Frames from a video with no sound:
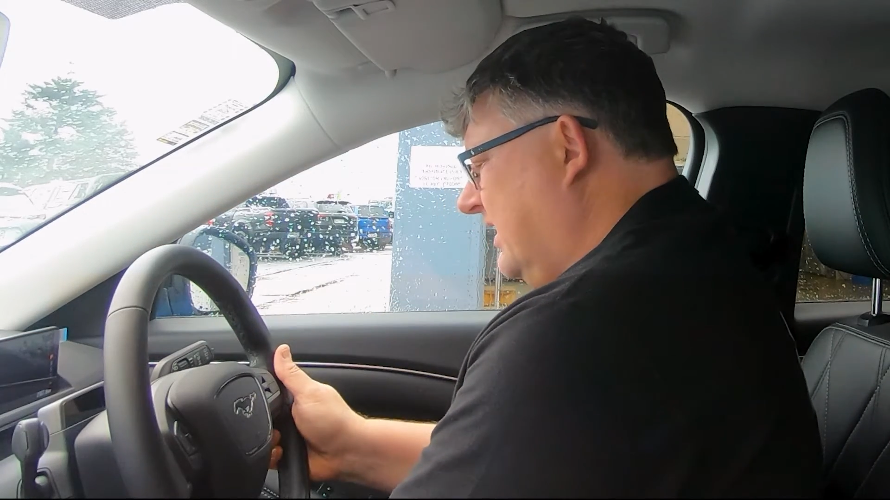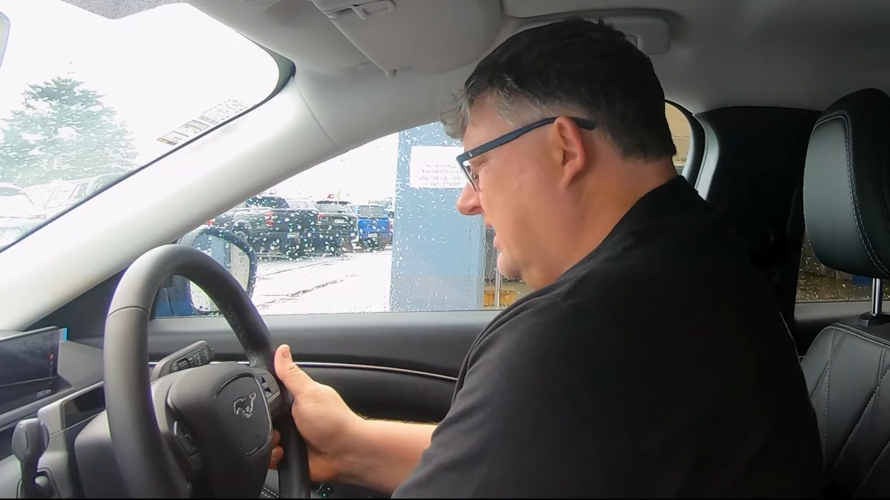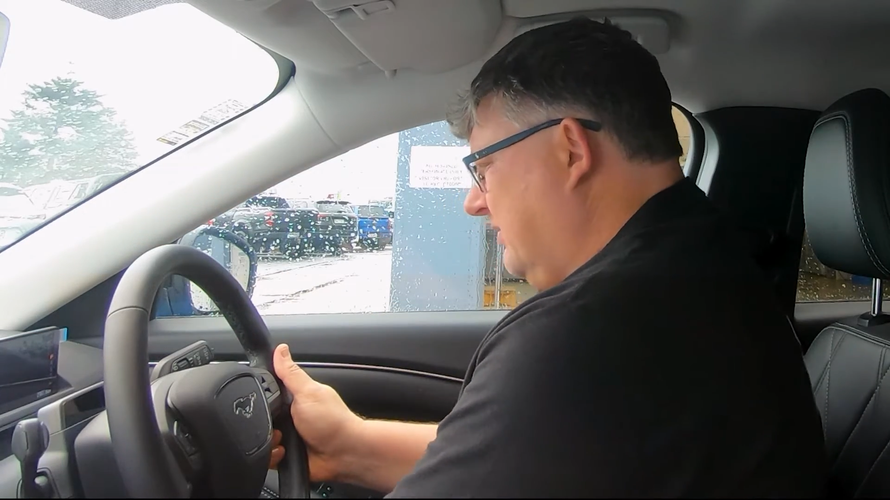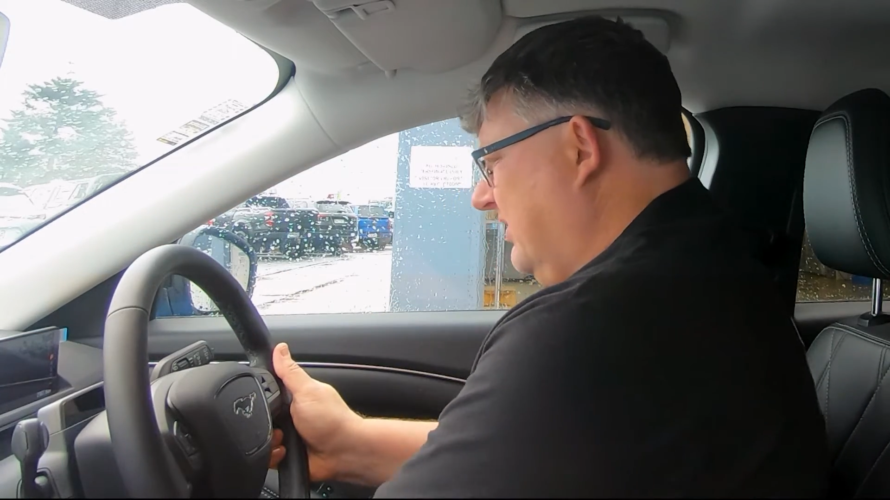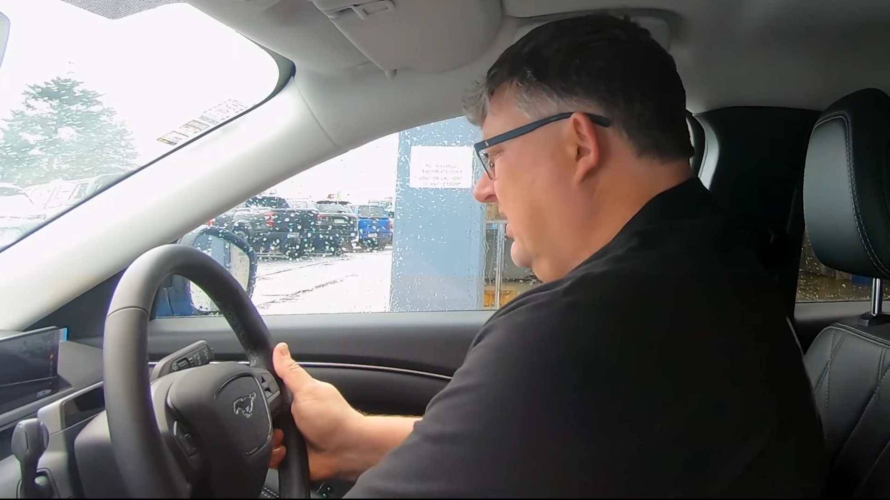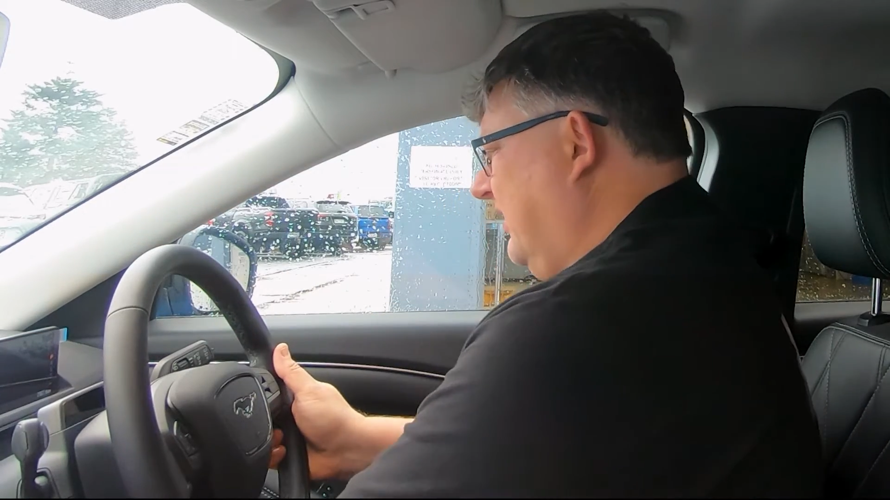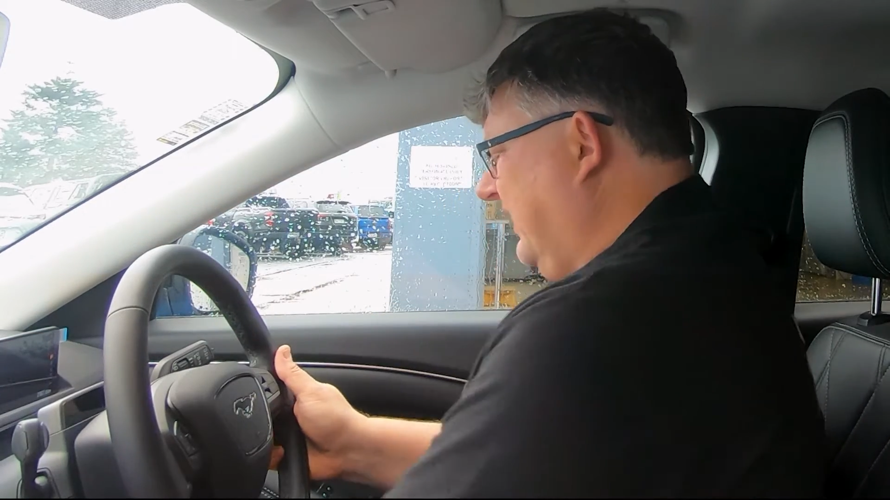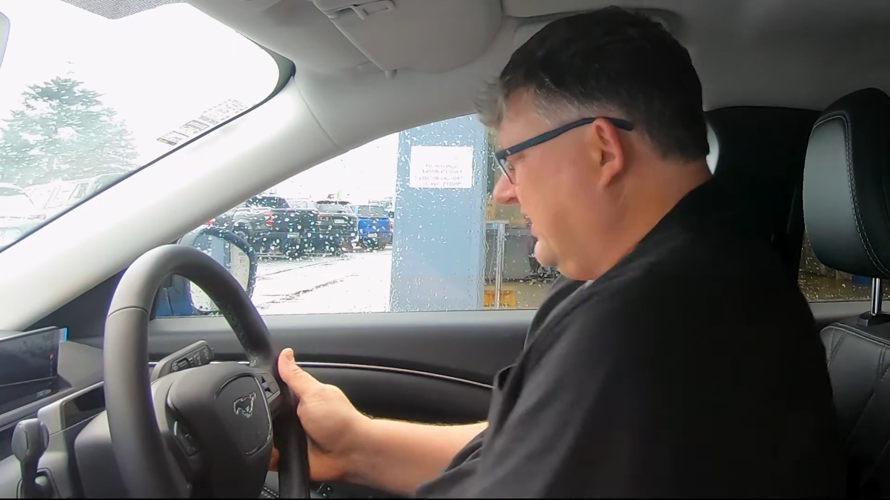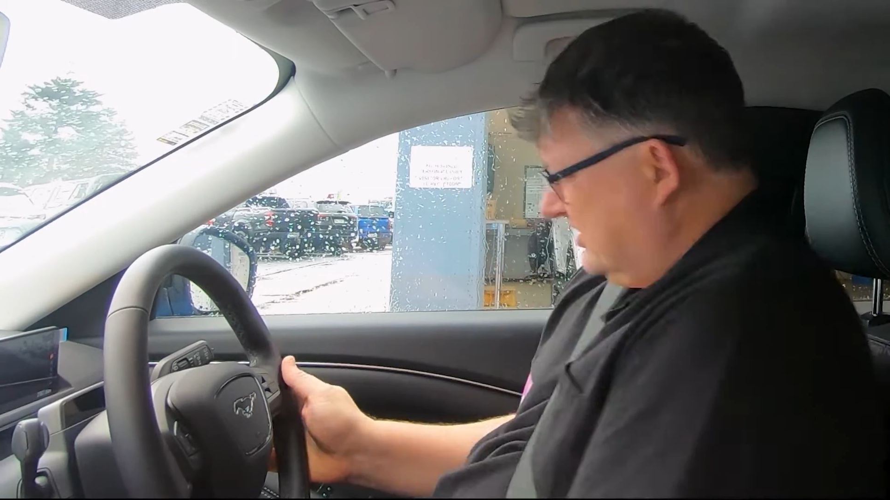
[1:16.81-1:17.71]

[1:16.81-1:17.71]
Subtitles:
only thing is